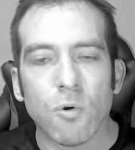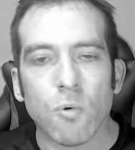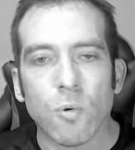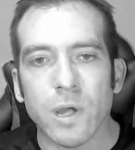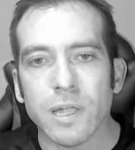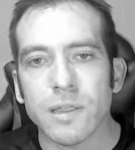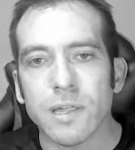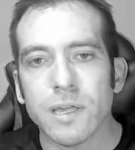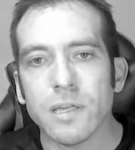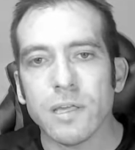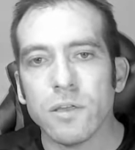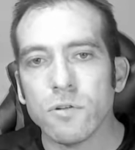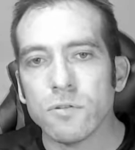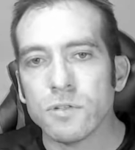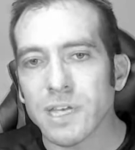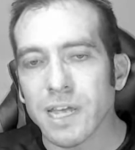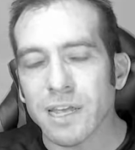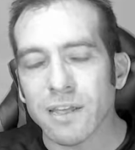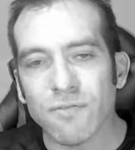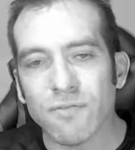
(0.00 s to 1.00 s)
Whether you
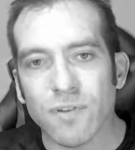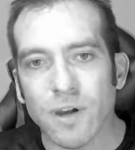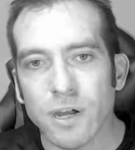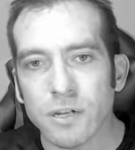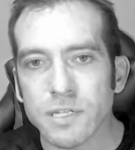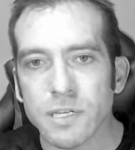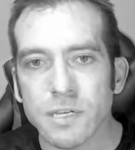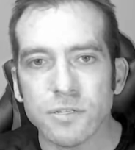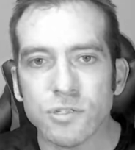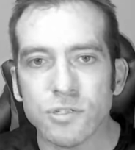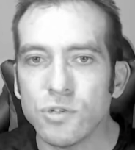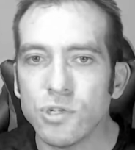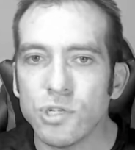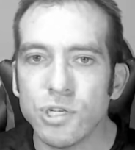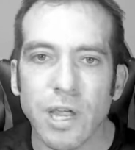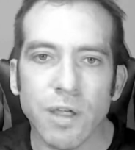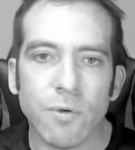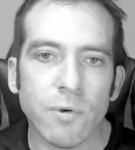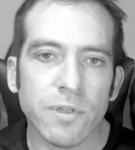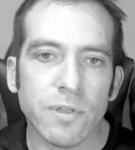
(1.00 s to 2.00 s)
take photos to
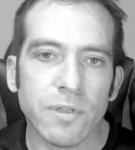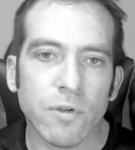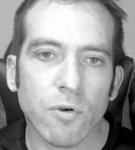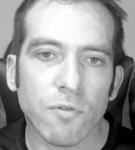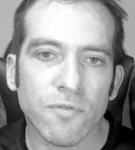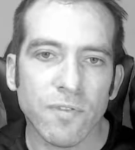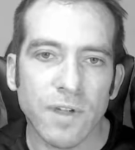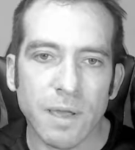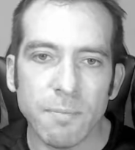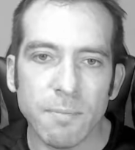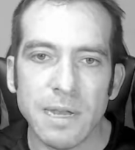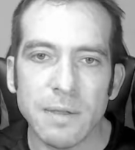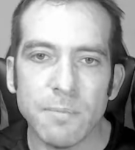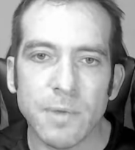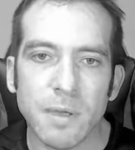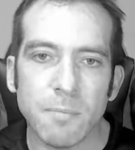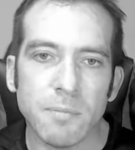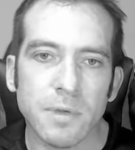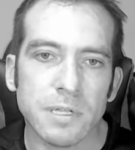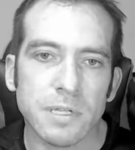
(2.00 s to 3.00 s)
share with your family
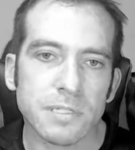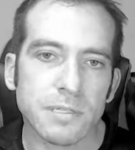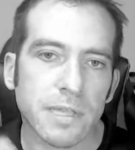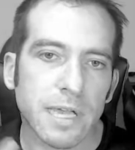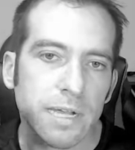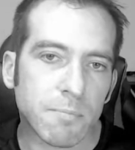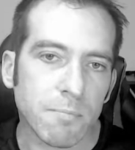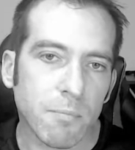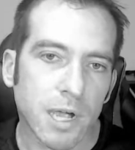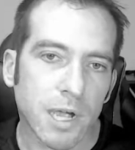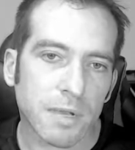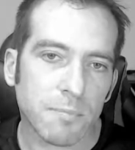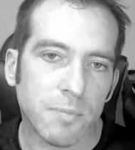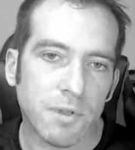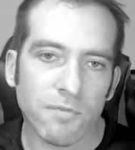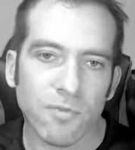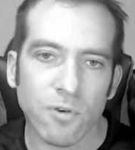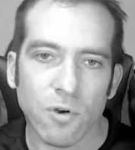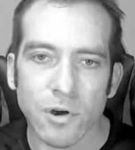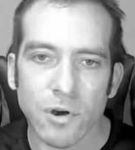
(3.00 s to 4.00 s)
members that might
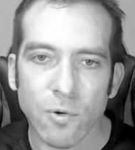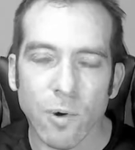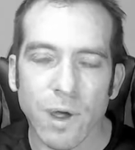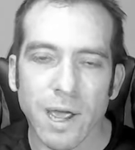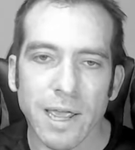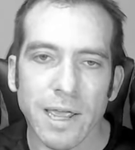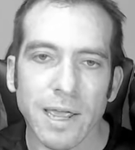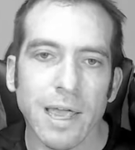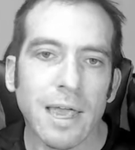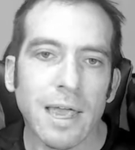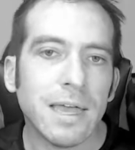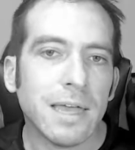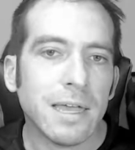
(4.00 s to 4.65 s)
be far away,